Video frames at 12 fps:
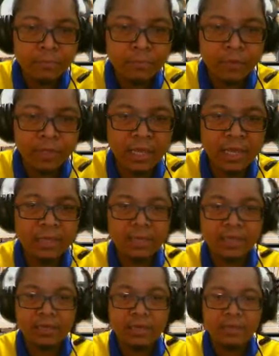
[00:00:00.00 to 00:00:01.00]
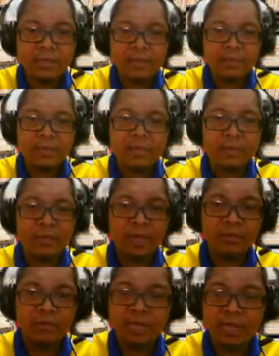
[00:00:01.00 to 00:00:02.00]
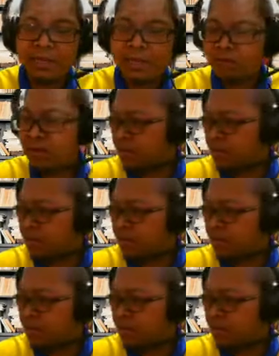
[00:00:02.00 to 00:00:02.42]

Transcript: Okay. You can read